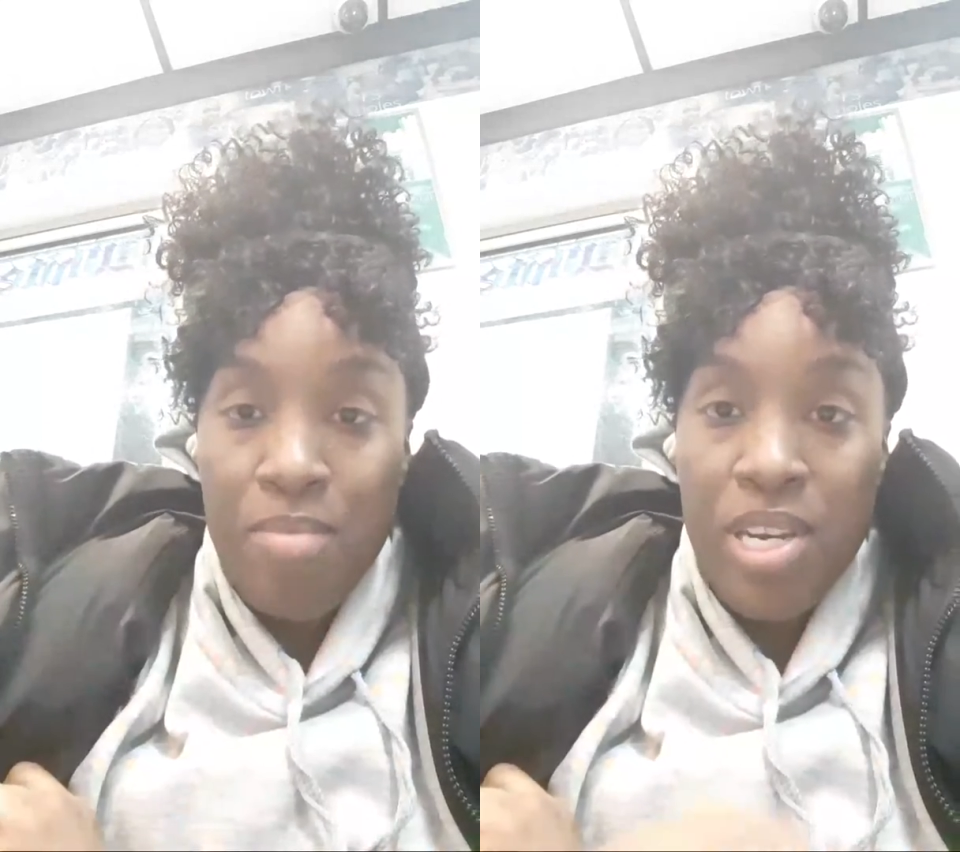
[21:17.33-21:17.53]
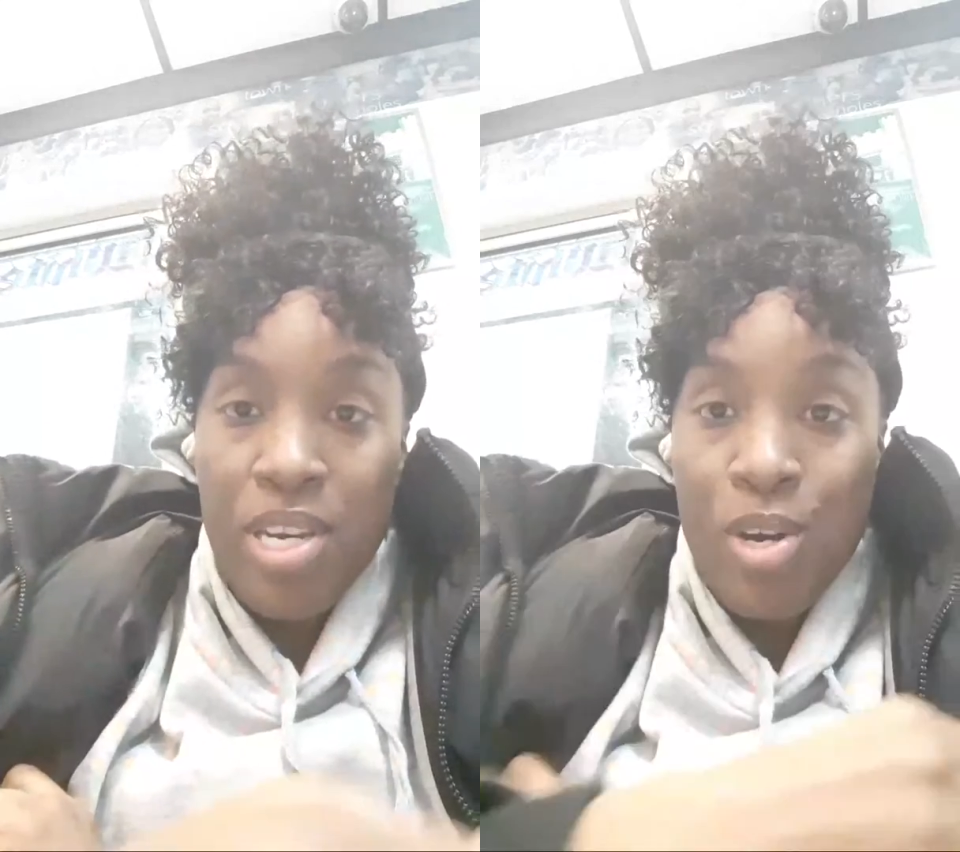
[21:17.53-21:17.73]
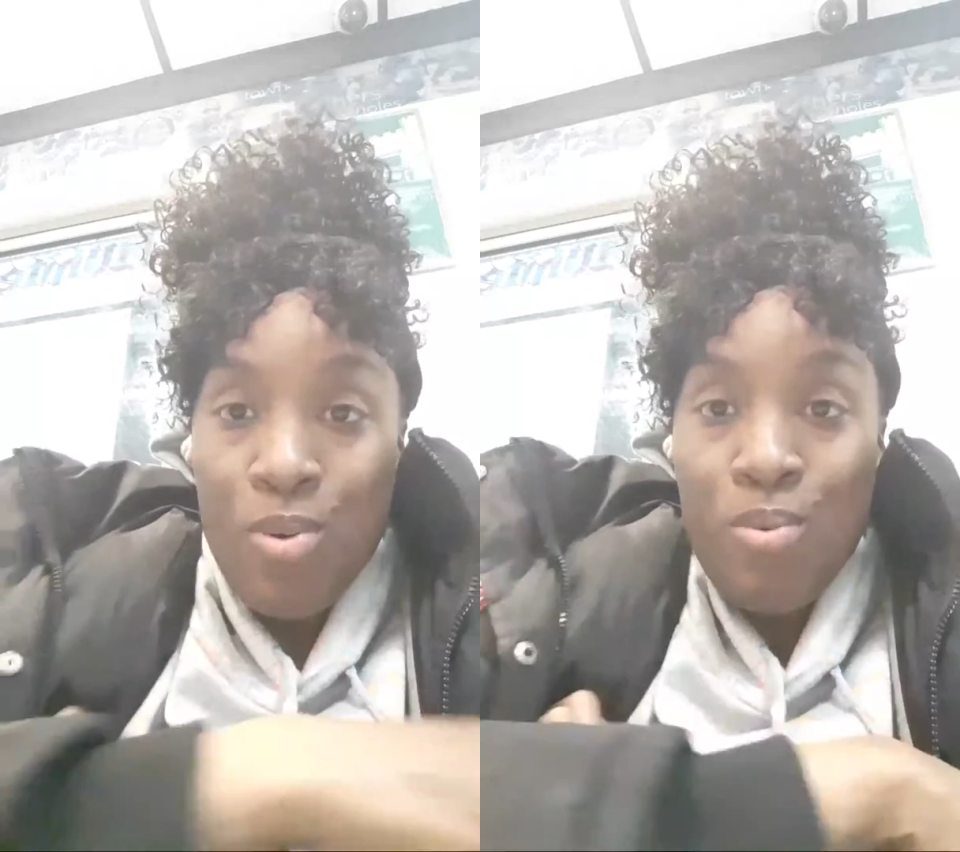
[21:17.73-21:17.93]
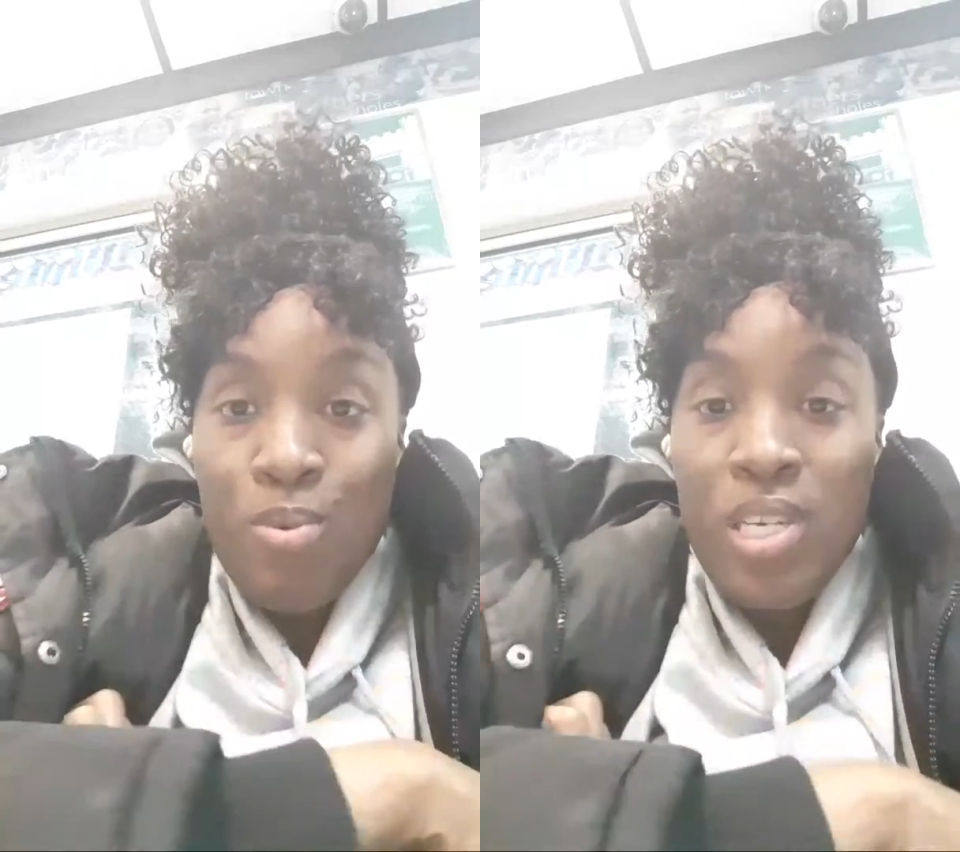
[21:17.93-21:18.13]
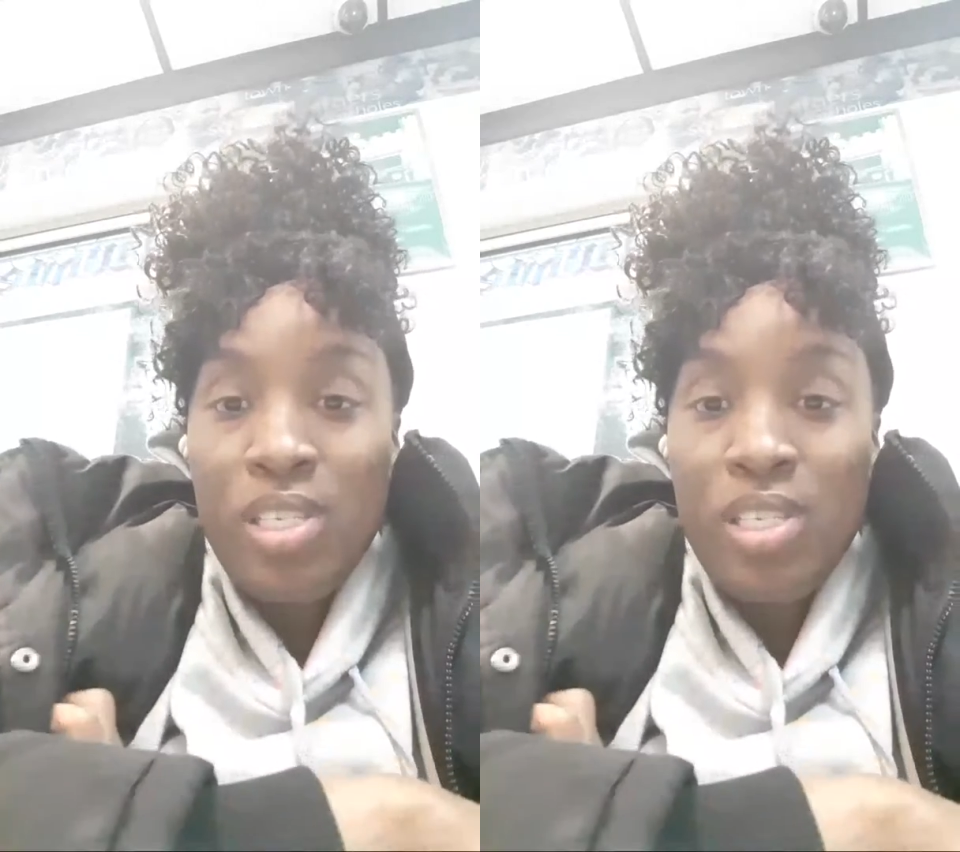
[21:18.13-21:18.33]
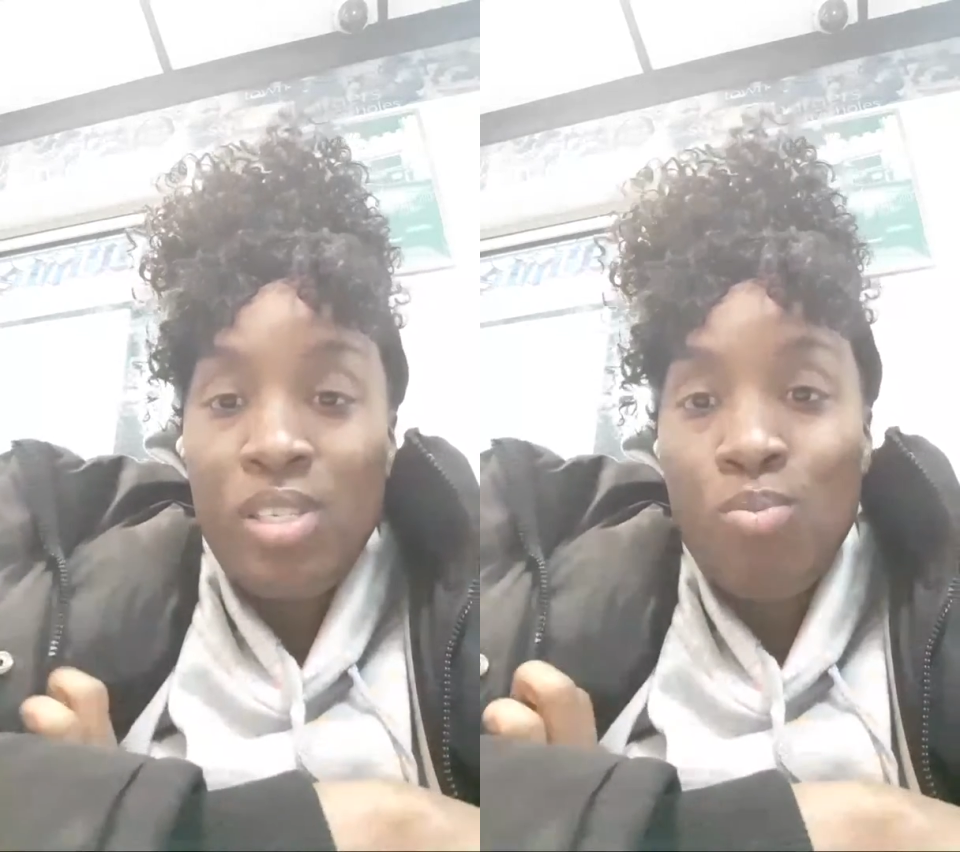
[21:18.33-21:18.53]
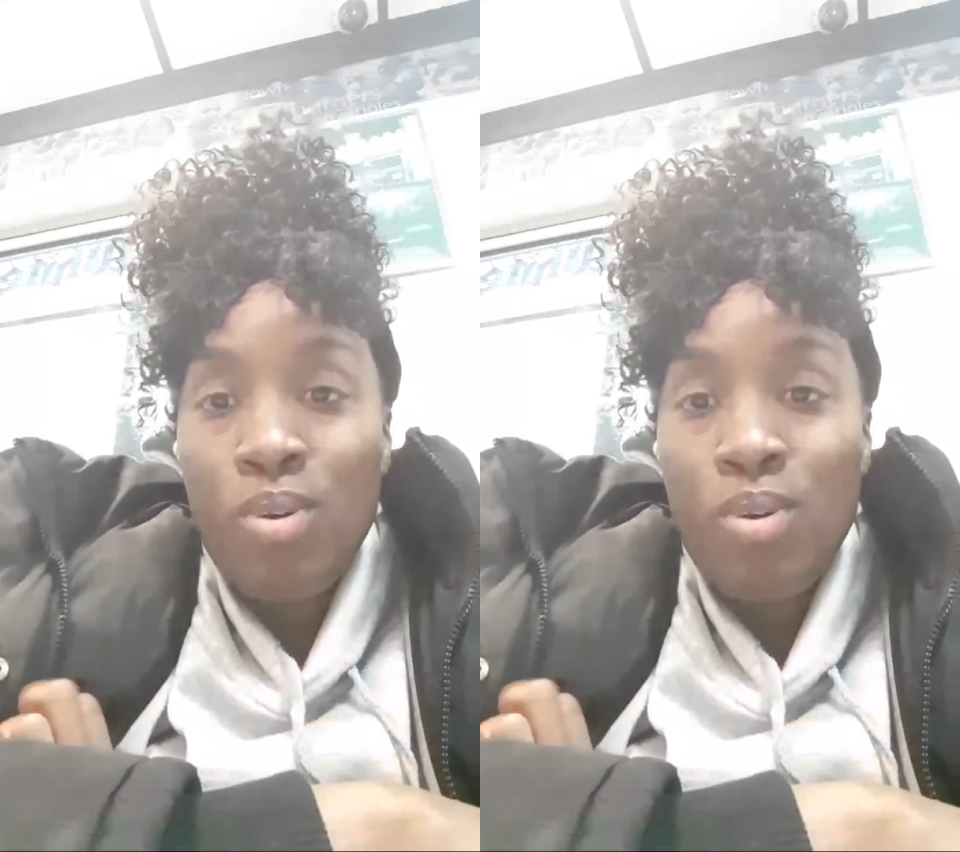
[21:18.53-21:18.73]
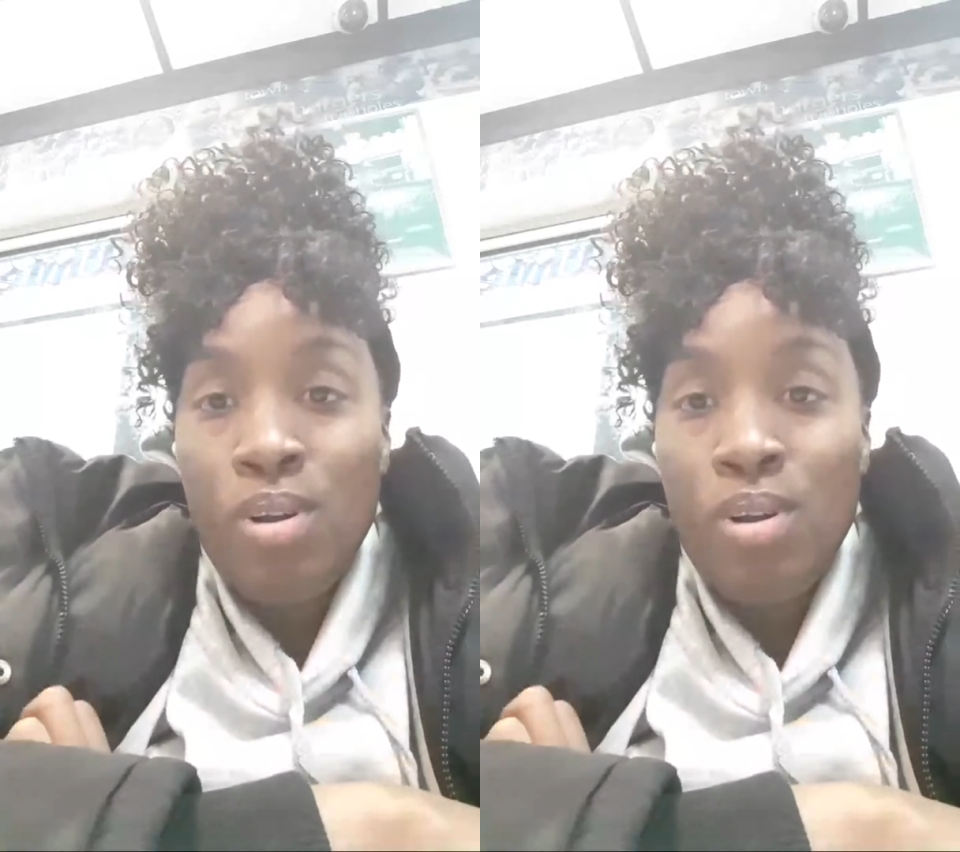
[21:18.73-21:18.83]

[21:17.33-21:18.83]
Um, Let